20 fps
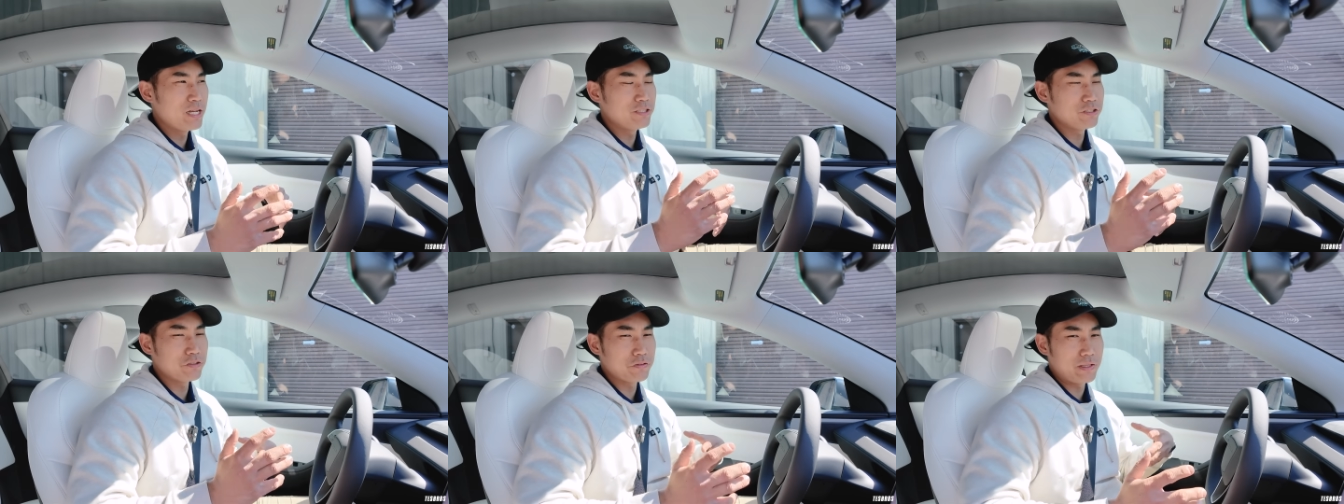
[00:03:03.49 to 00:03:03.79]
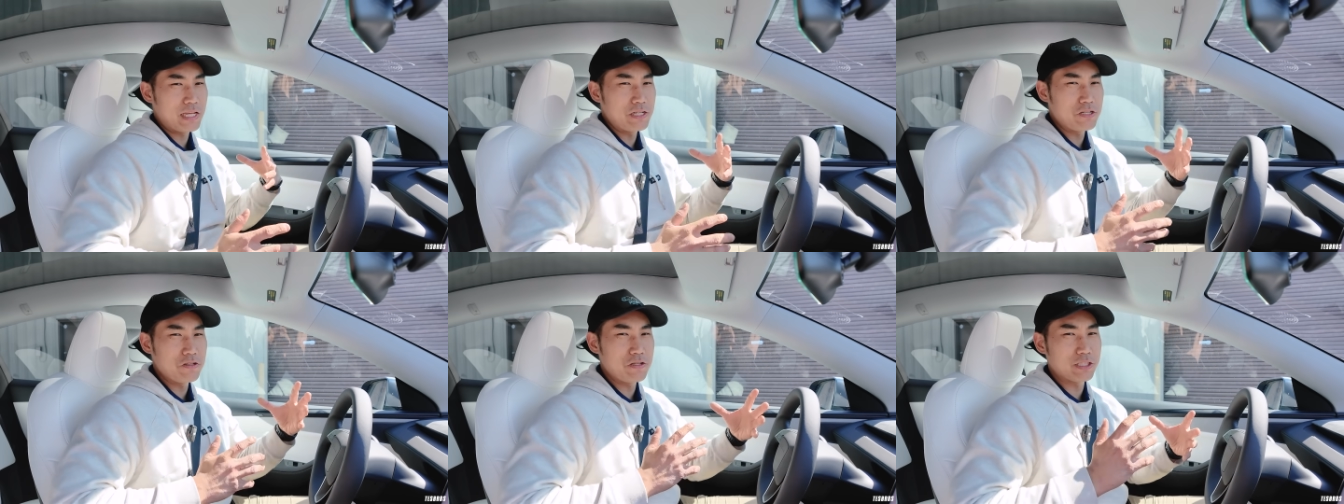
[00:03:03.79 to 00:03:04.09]
So
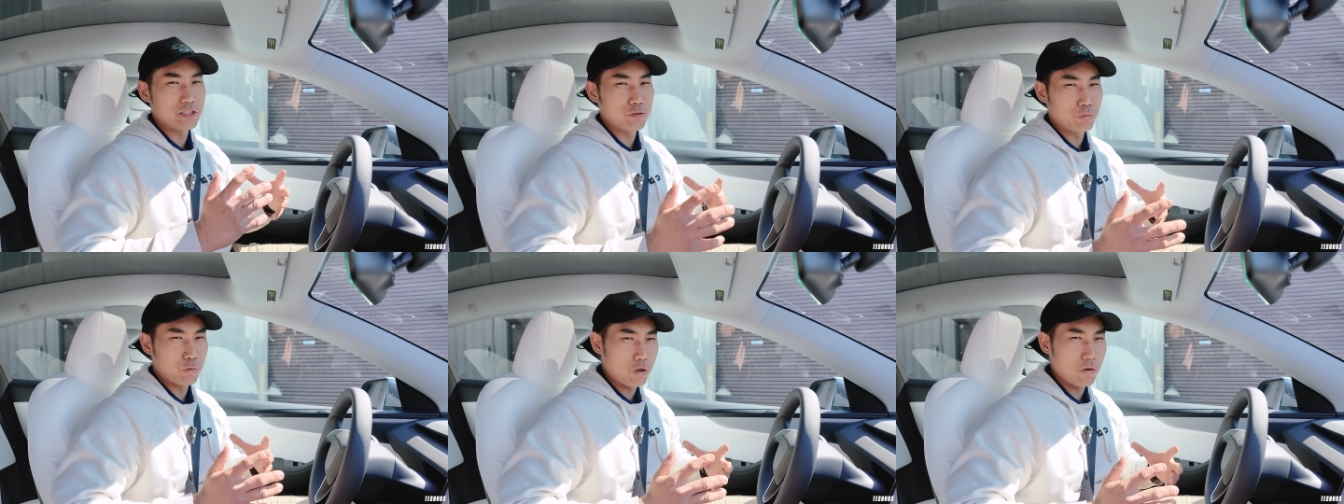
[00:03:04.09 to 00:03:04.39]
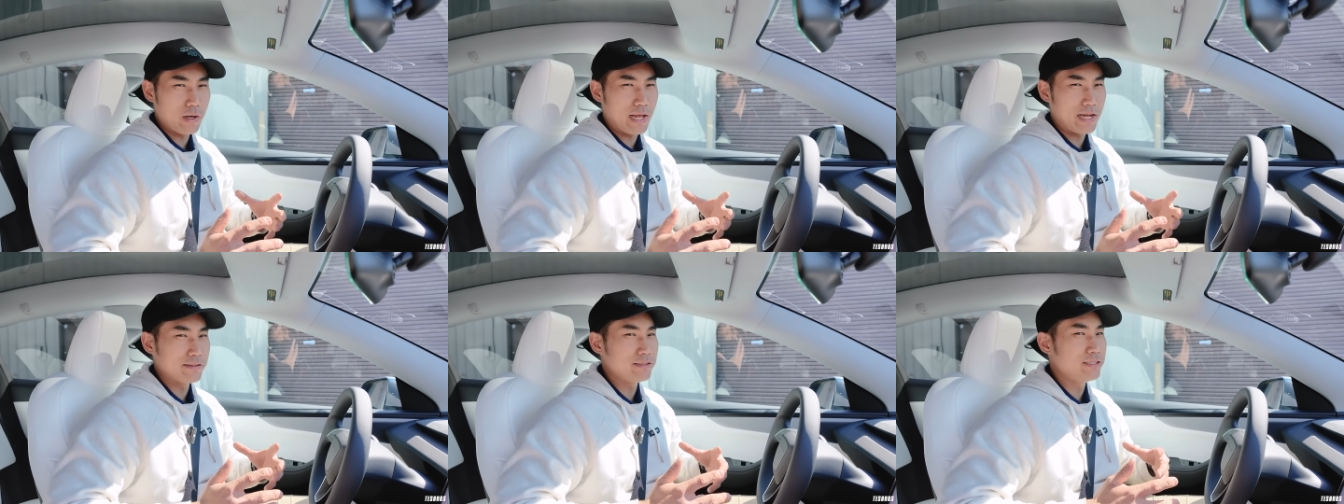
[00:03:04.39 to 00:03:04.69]
they do this
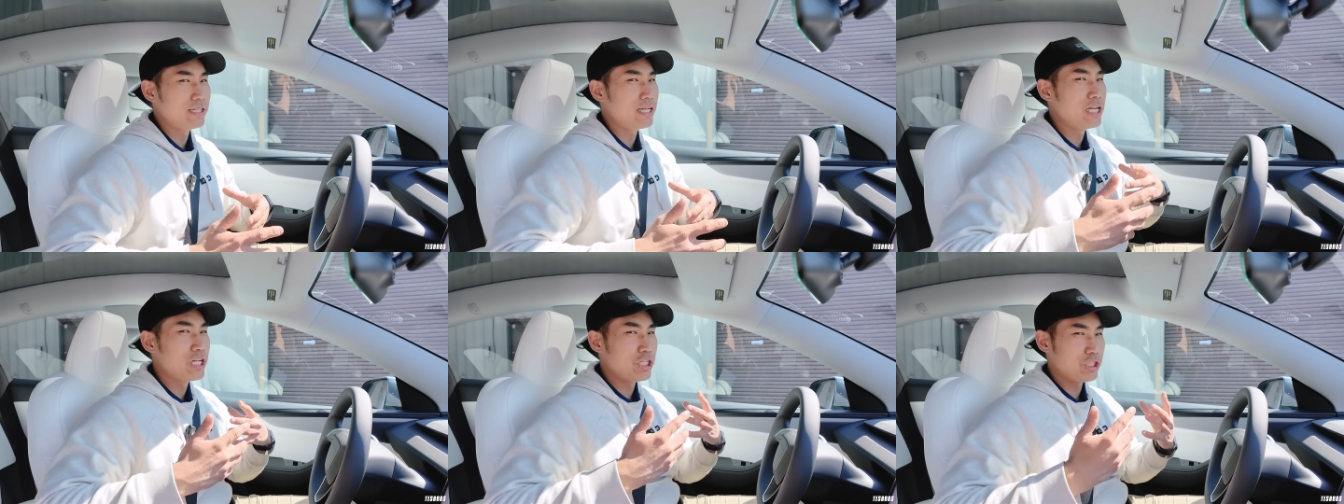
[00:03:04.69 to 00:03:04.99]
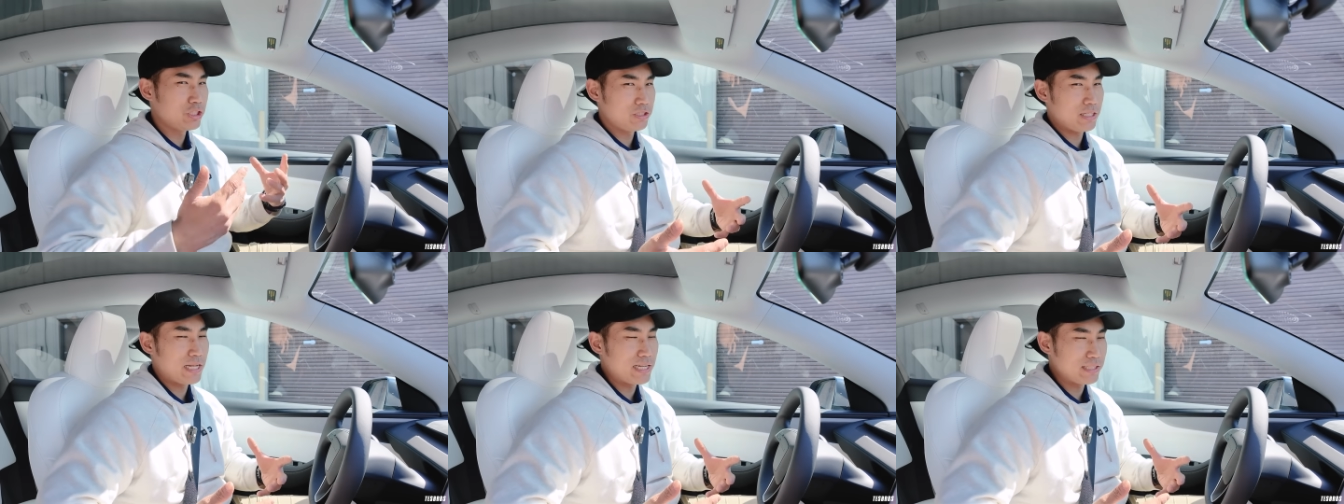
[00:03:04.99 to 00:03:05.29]
rollouts,
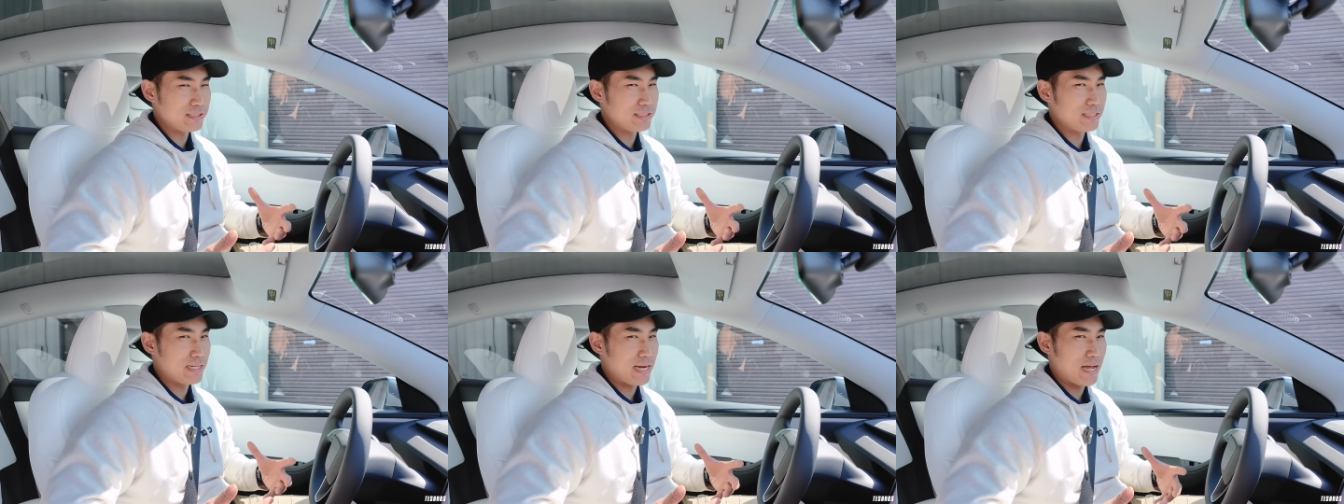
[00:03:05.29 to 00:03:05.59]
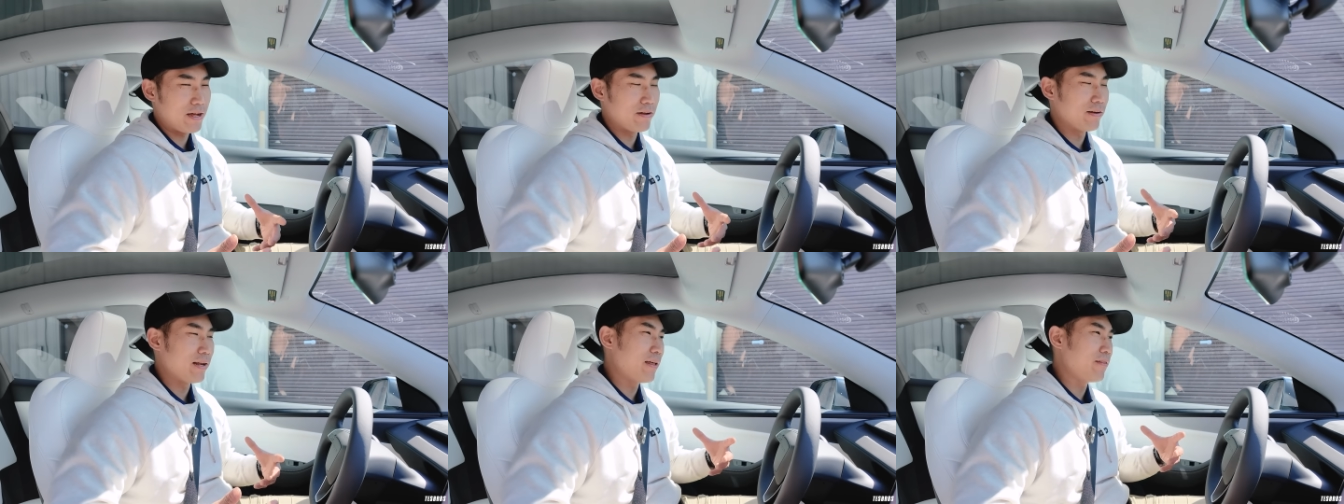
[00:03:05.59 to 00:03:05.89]
test it
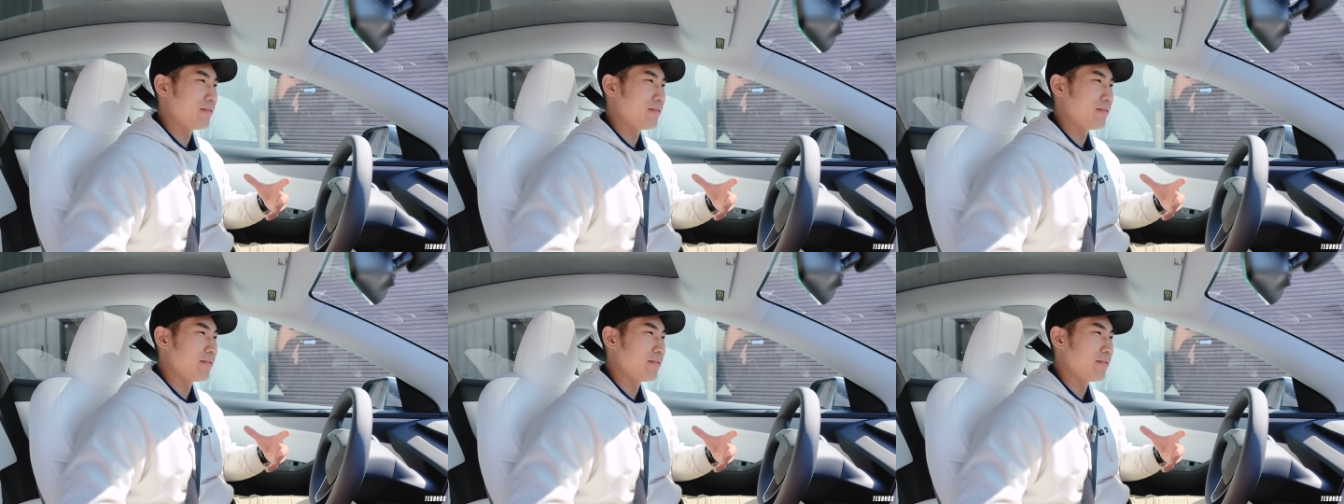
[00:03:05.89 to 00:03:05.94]
out,